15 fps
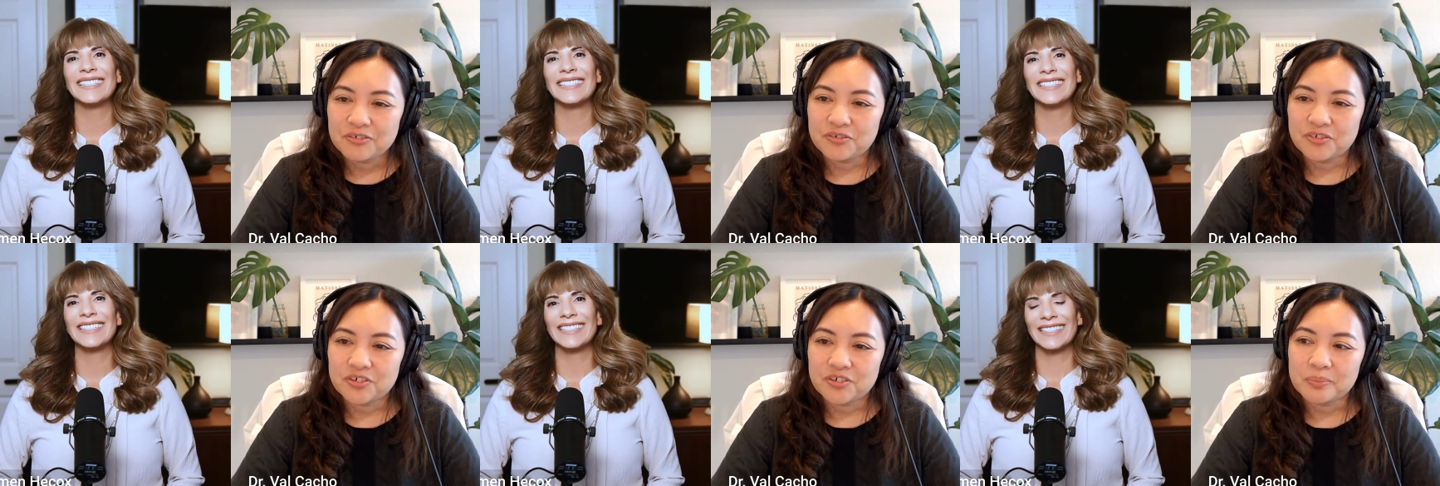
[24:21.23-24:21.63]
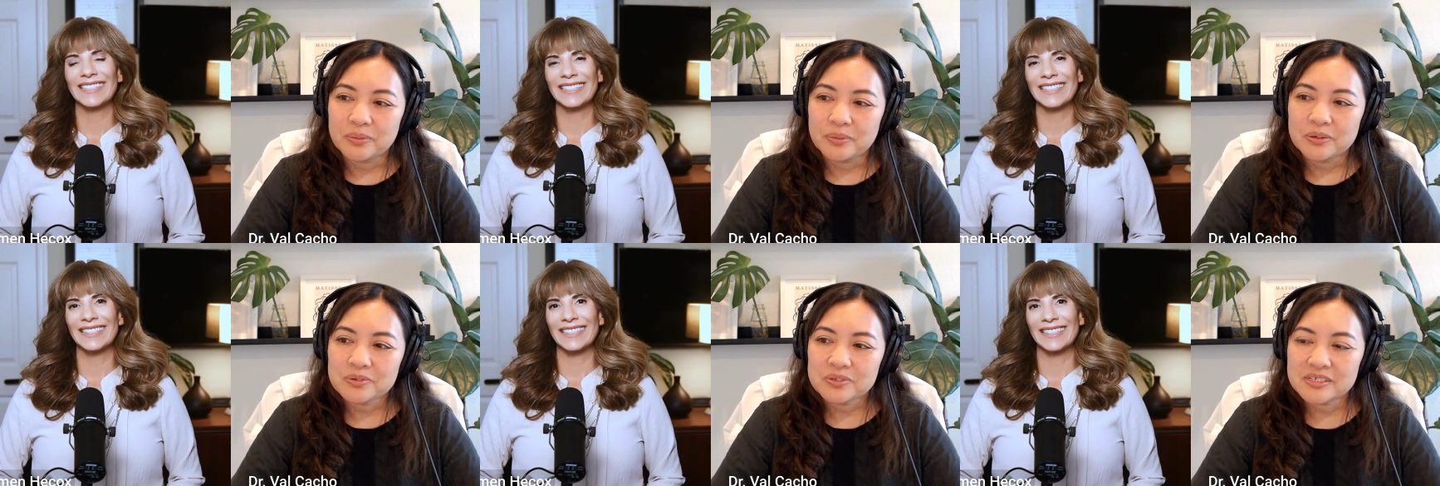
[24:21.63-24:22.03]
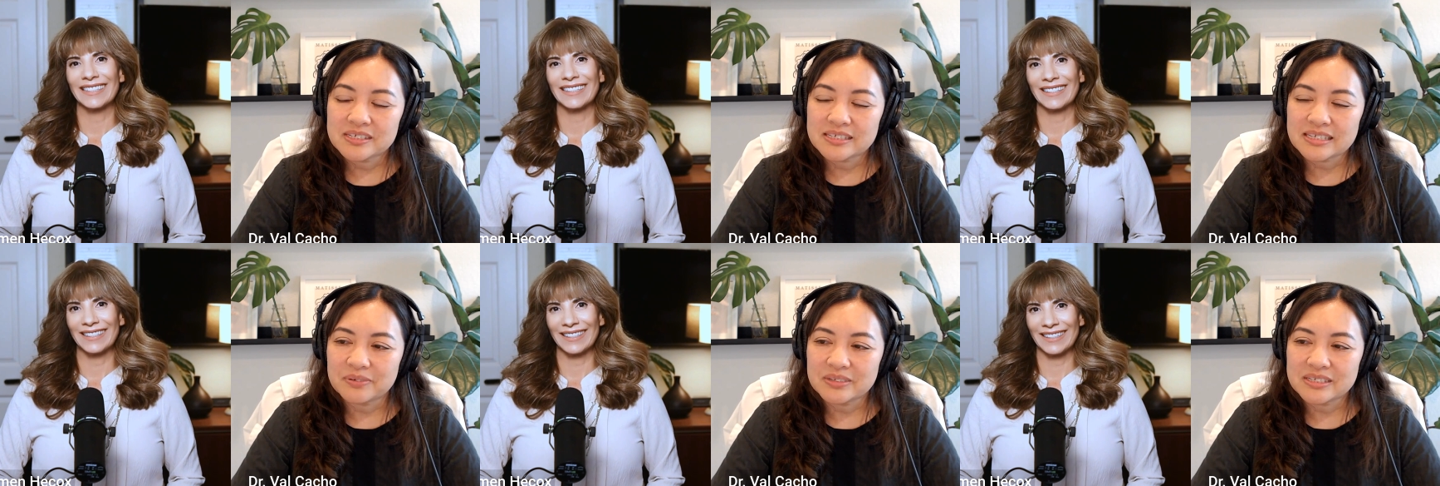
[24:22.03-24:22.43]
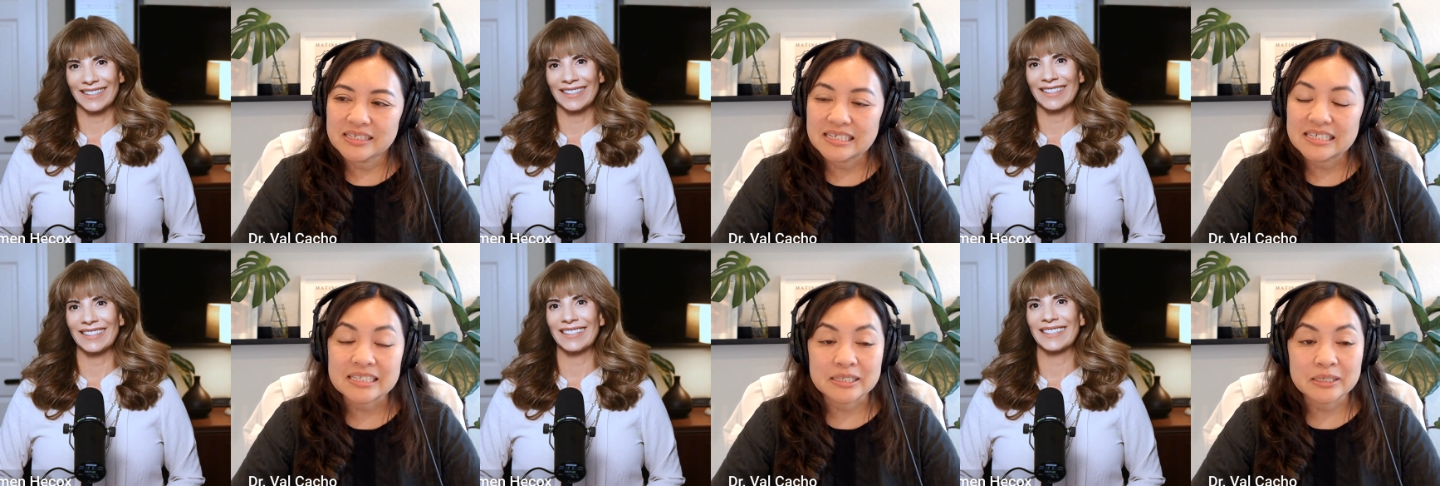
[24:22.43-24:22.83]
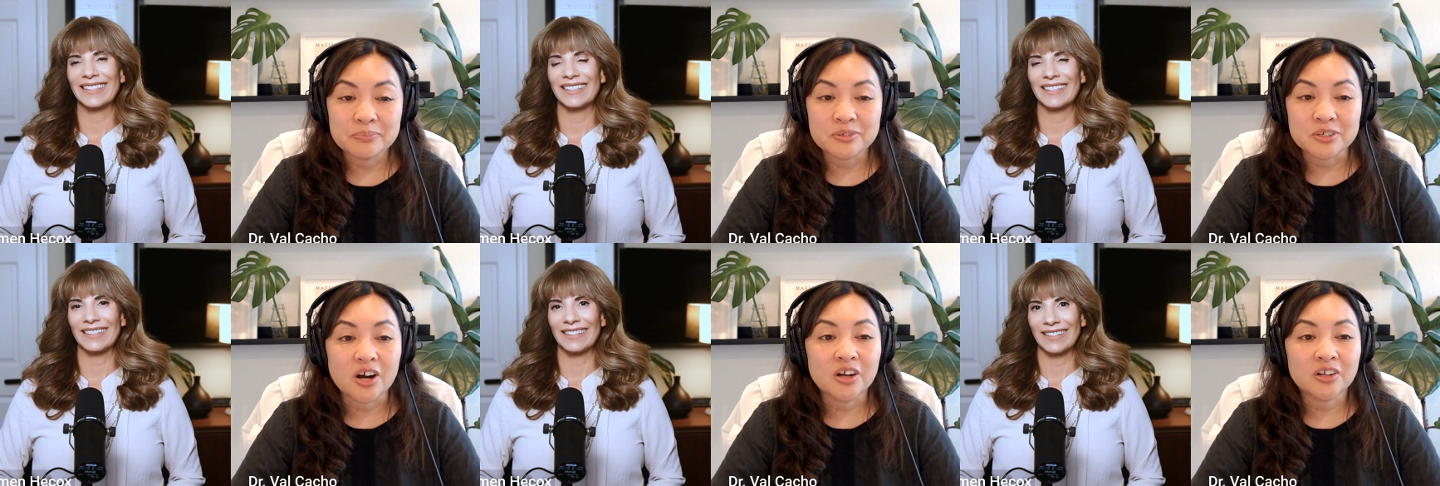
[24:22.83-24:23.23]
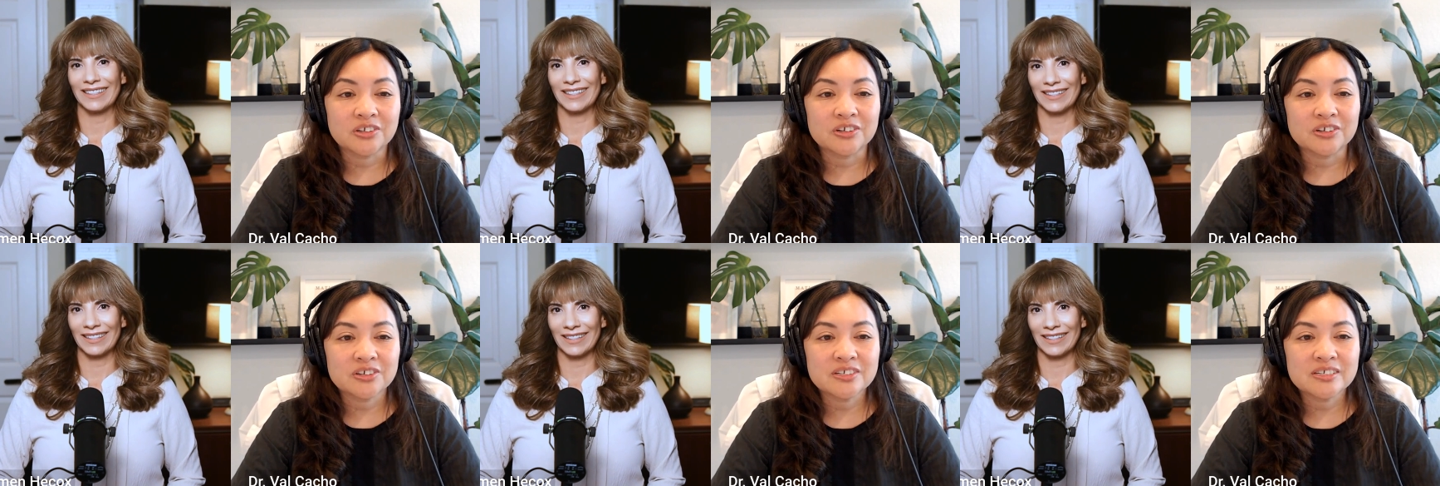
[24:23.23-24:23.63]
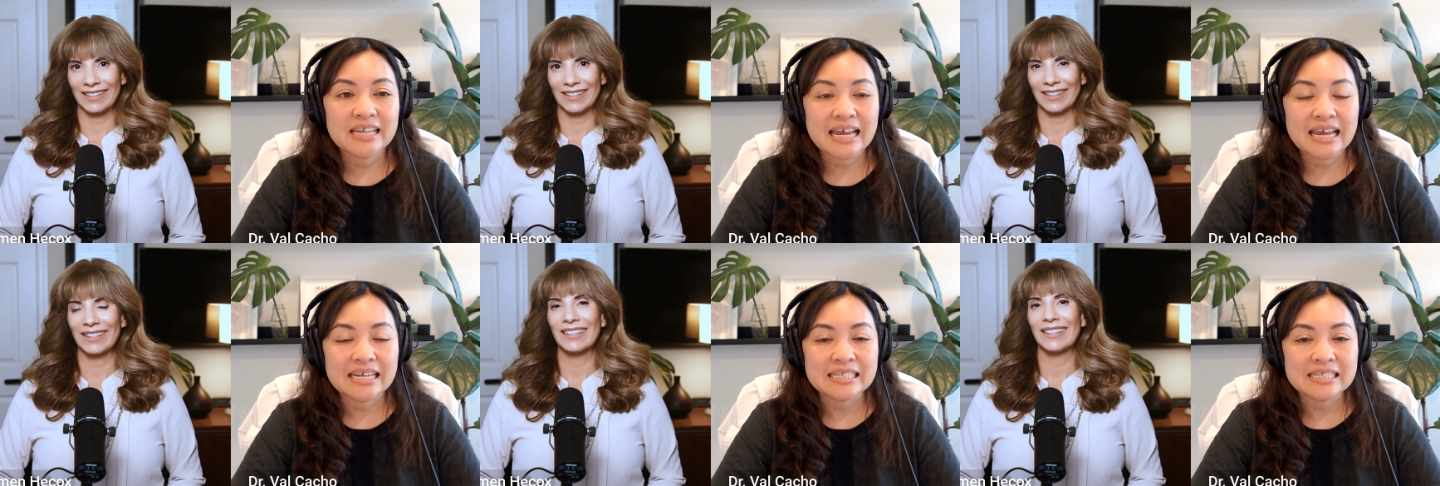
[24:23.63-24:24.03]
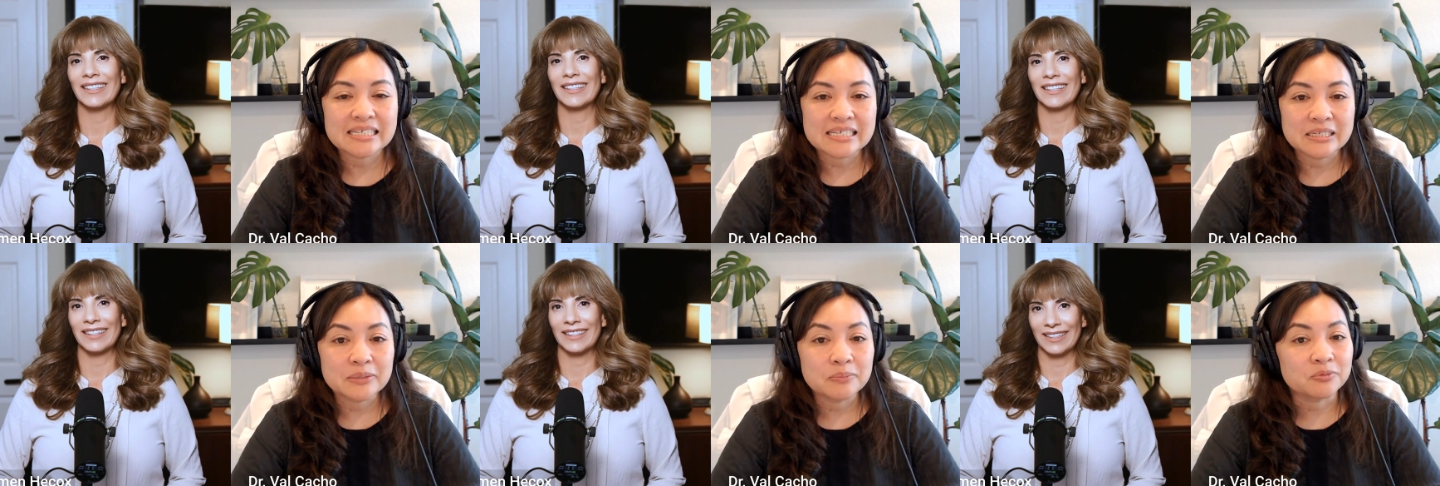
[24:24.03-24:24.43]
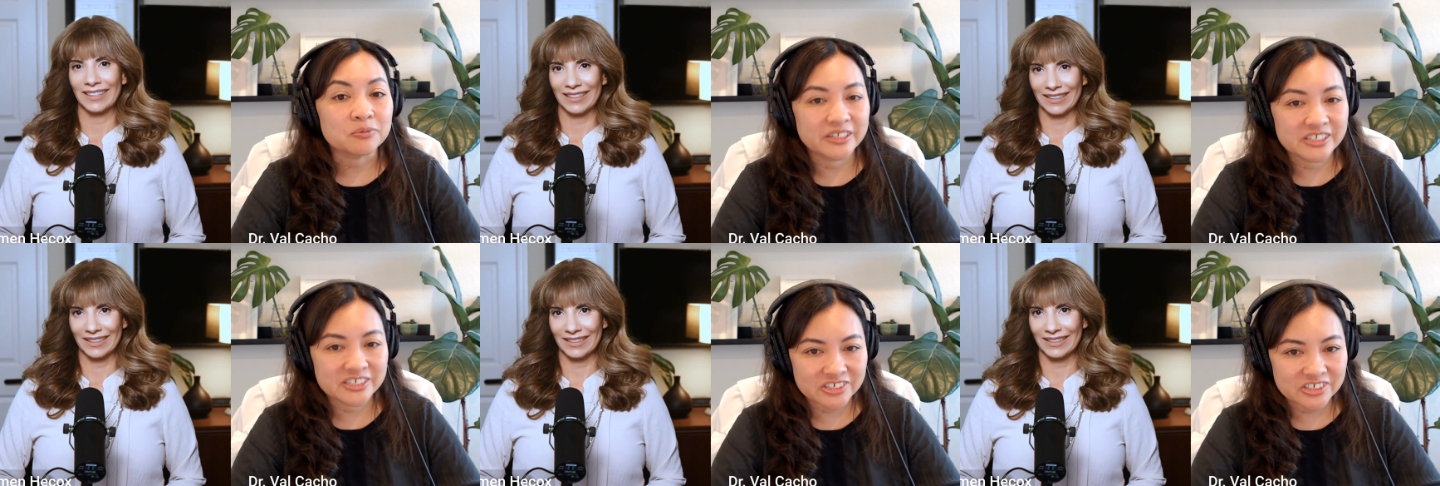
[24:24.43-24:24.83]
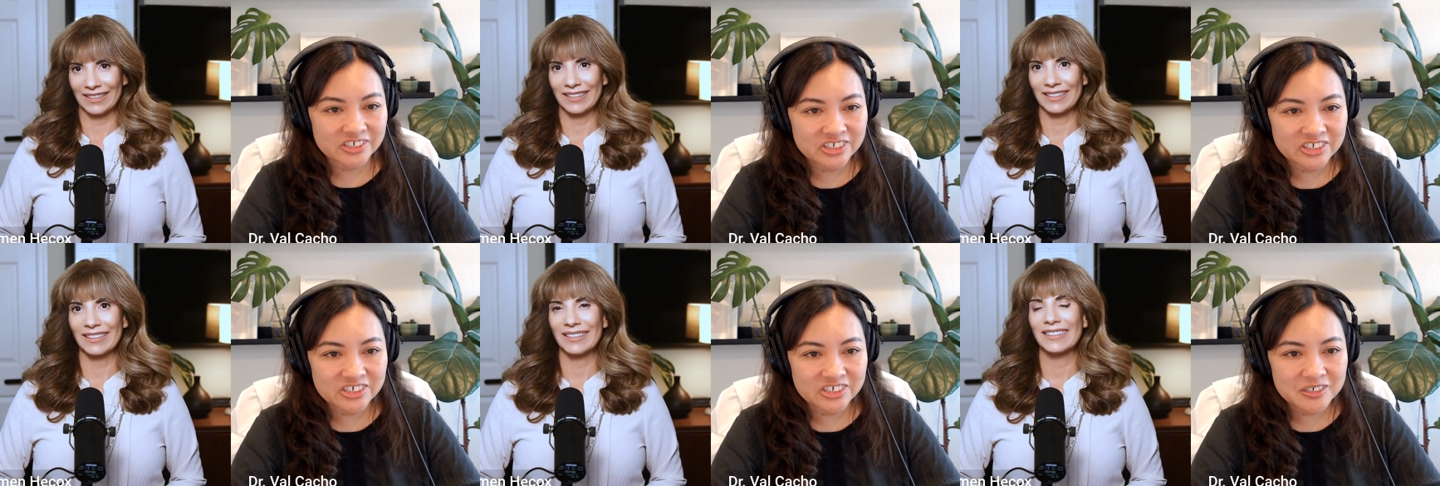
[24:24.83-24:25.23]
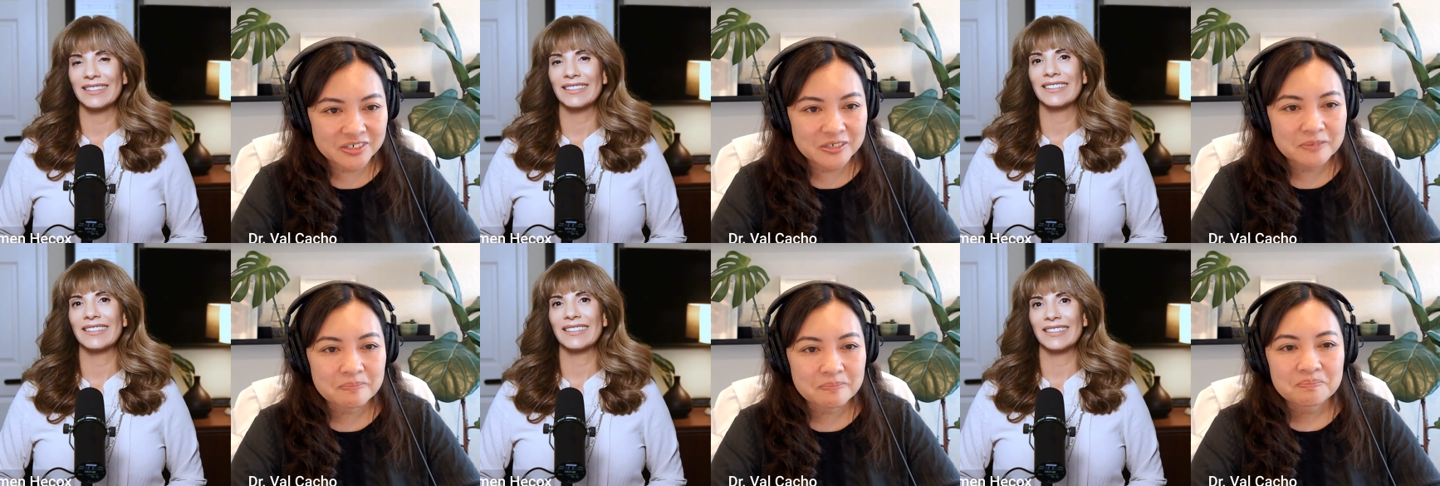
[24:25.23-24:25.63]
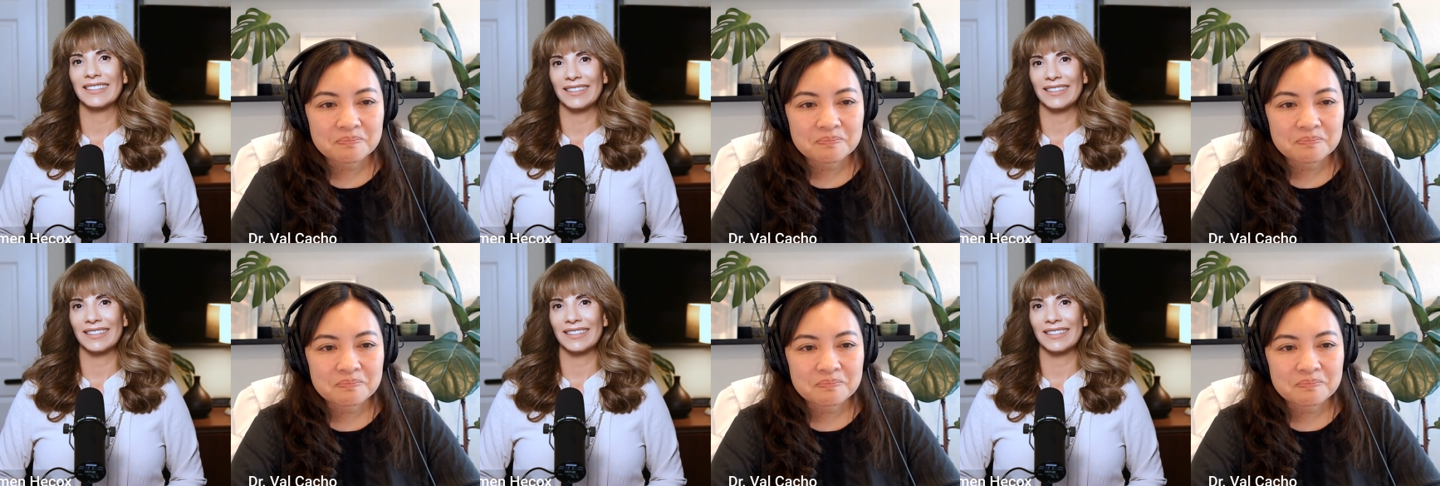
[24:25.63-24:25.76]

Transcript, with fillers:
Speaker 1: for most, I would say sleep doctors and sleep researchers,